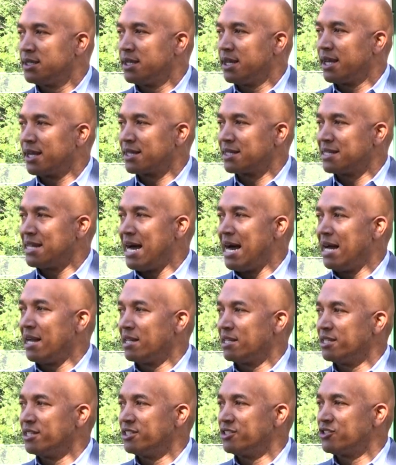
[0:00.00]

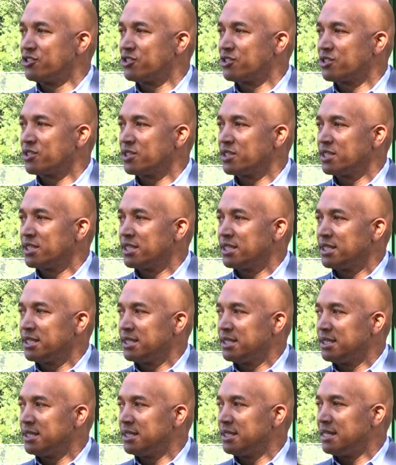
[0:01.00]
acknowledge
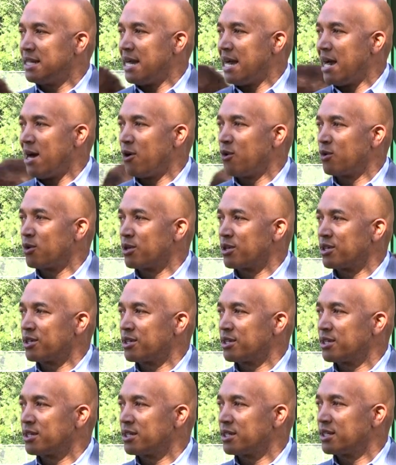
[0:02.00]

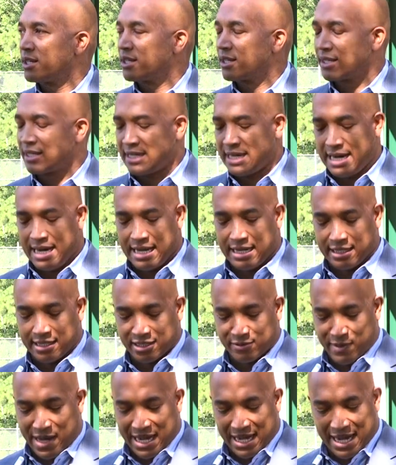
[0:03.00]
our
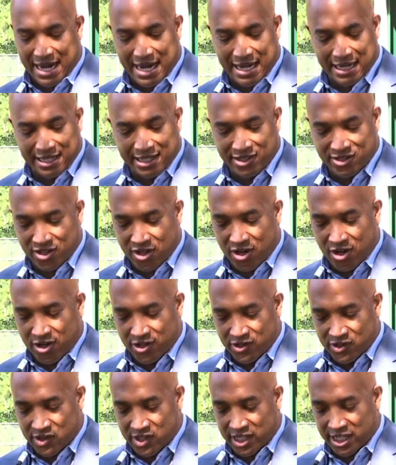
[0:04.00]
colleagues, my colleagues
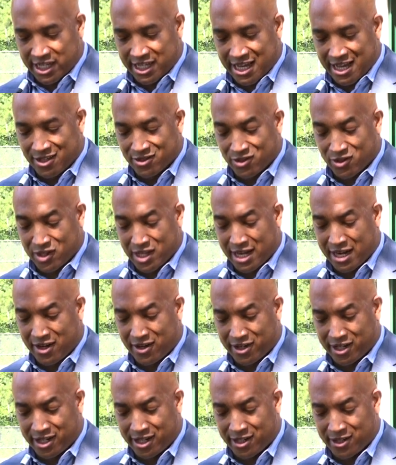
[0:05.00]
on City Council that
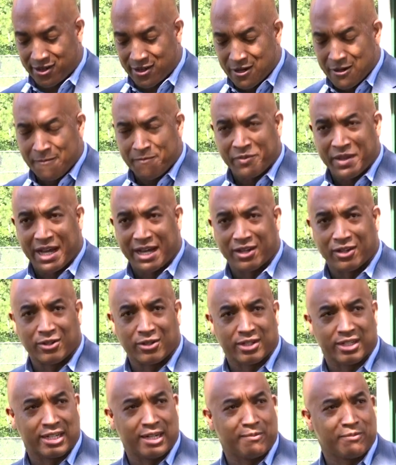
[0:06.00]
are here. I know
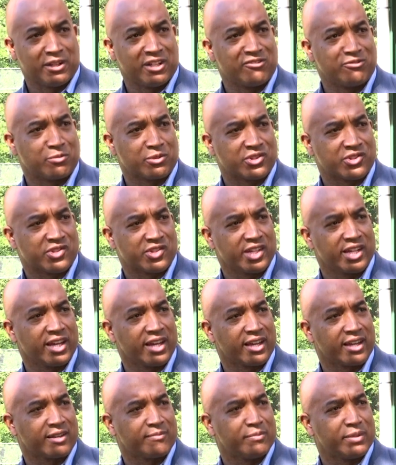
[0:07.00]
a couple of them are
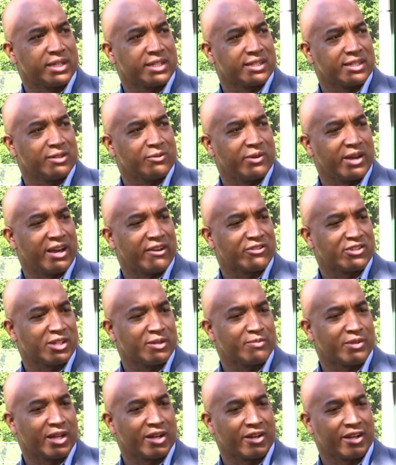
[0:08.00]
sick, but we have
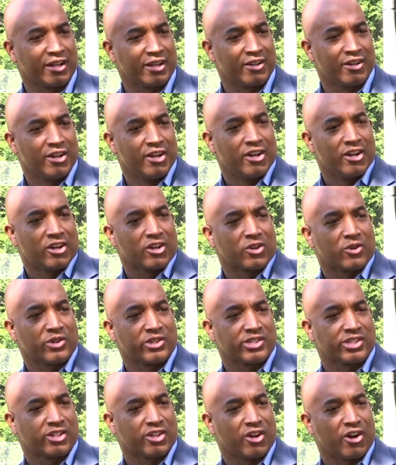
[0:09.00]
some that are here.
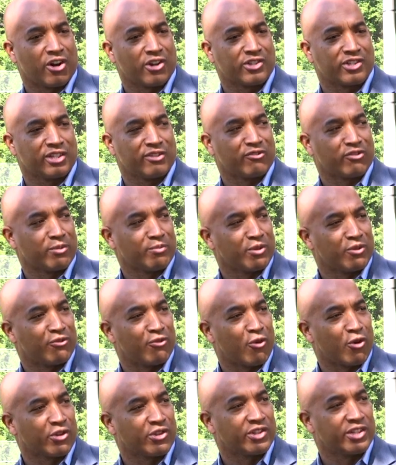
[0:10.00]
Kristen Larson from the
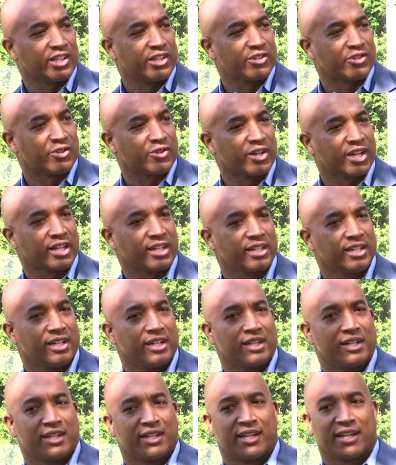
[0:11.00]
4th District.
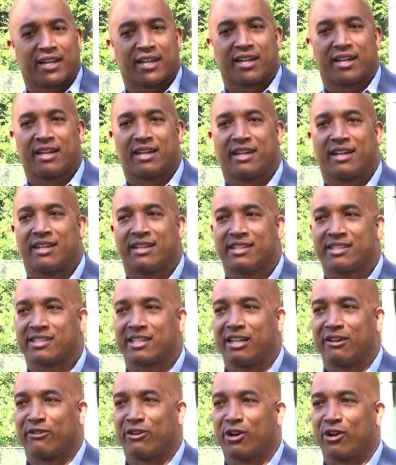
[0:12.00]
Let's
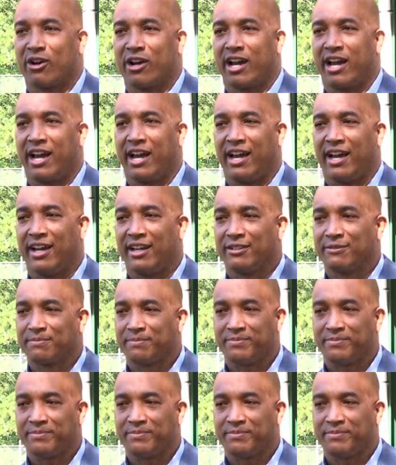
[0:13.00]
give her a hand.